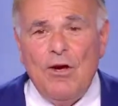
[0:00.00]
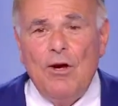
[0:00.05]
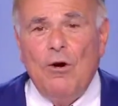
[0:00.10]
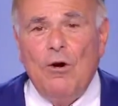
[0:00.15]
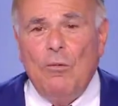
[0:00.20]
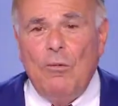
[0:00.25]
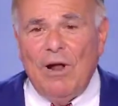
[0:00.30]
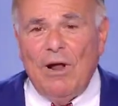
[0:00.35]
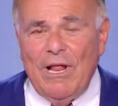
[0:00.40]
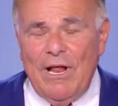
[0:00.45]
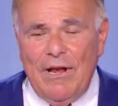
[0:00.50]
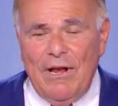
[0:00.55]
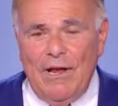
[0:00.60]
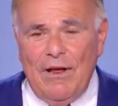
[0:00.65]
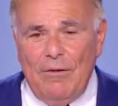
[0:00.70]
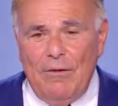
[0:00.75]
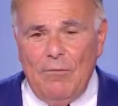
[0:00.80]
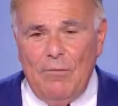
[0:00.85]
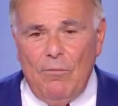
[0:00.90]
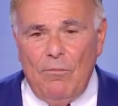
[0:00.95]
well,
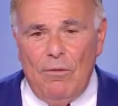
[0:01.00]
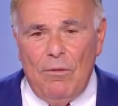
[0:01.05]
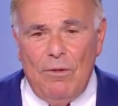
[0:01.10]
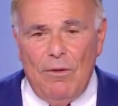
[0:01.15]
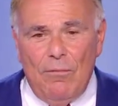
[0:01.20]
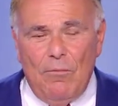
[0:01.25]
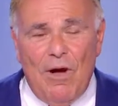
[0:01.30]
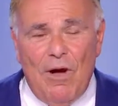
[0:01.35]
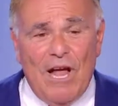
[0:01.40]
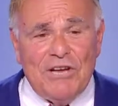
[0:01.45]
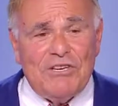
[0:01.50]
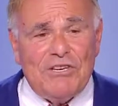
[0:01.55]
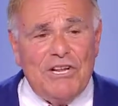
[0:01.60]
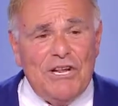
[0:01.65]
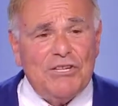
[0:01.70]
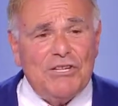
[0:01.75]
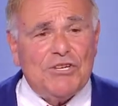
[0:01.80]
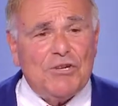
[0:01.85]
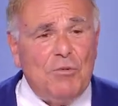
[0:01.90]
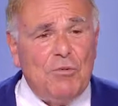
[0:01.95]
in
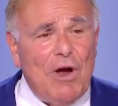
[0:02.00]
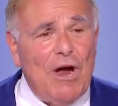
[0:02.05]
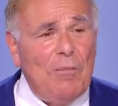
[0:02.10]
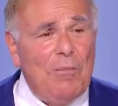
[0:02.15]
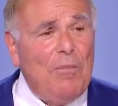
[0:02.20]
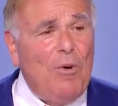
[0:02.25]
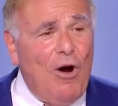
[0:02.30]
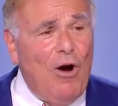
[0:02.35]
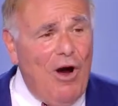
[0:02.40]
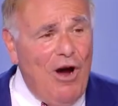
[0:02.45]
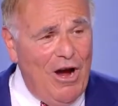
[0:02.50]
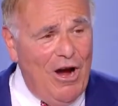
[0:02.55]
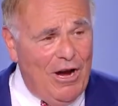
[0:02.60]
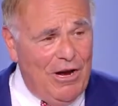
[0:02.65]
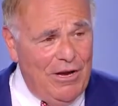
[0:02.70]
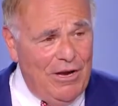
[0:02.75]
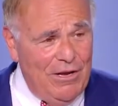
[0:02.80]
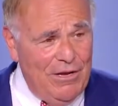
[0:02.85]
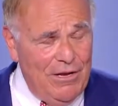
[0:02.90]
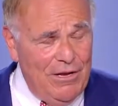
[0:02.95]
Washington Square Park
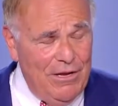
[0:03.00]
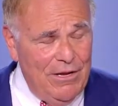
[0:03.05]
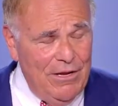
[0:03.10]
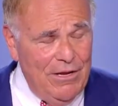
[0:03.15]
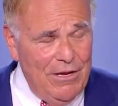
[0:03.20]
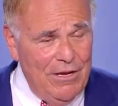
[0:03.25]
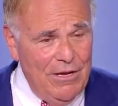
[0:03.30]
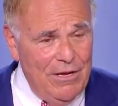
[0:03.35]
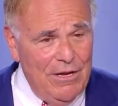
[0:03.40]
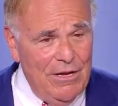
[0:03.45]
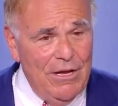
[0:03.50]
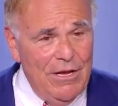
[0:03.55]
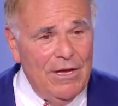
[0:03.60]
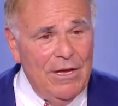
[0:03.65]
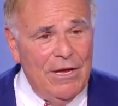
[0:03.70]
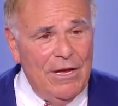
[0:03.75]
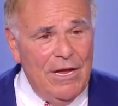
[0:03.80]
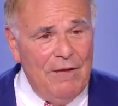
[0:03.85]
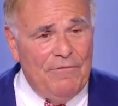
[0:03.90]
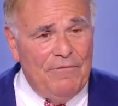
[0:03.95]

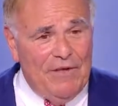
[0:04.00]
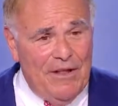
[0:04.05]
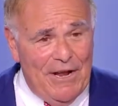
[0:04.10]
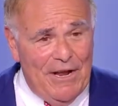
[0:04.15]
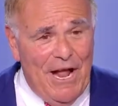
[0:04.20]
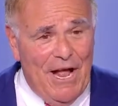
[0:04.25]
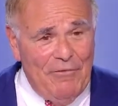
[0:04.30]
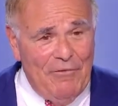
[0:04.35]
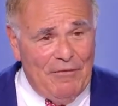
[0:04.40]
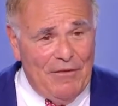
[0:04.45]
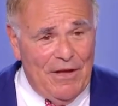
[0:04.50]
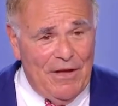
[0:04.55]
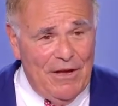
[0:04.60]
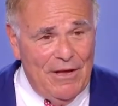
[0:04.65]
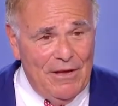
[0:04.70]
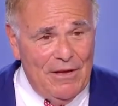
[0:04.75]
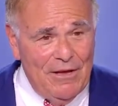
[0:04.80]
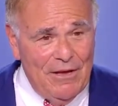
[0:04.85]
in Philadelphia,